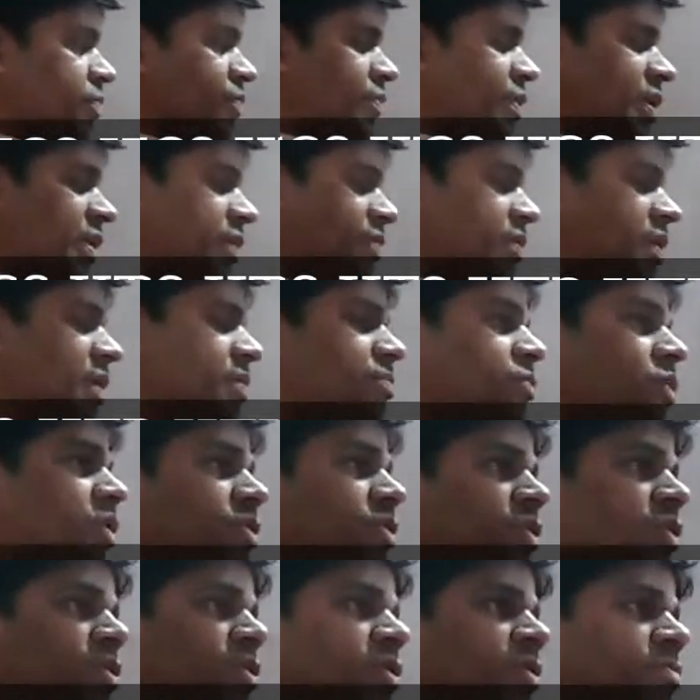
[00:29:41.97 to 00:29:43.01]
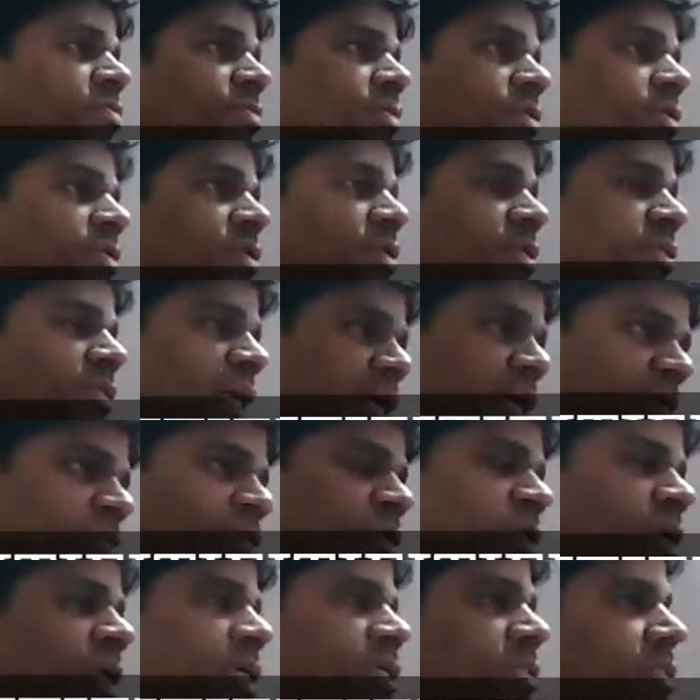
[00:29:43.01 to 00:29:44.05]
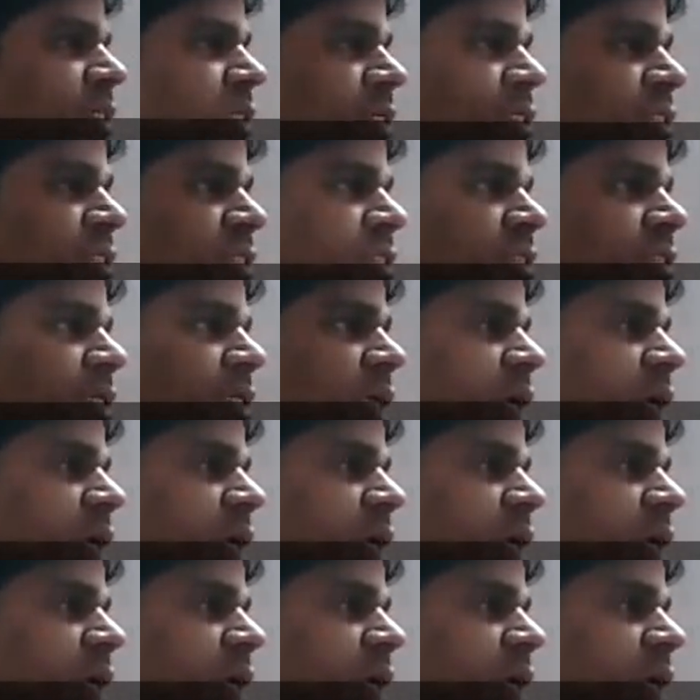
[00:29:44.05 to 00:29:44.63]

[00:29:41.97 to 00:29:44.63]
Whenever I'm not talking about time or acceleration,